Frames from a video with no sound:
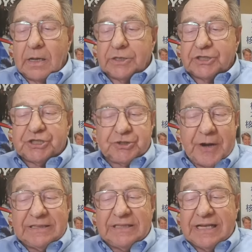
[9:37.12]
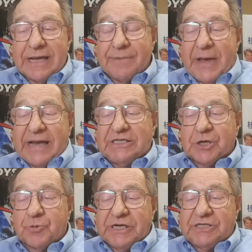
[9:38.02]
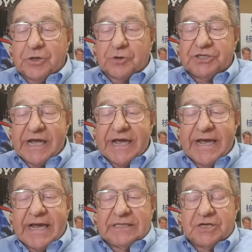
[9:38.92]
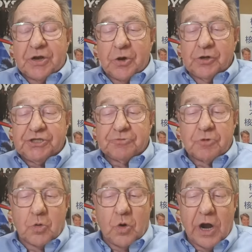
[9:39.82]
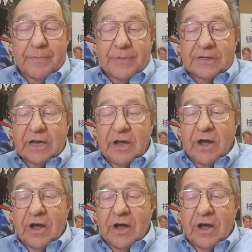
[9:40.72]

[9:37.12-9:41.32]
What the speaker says: Strengthening basic research is an urgent requirement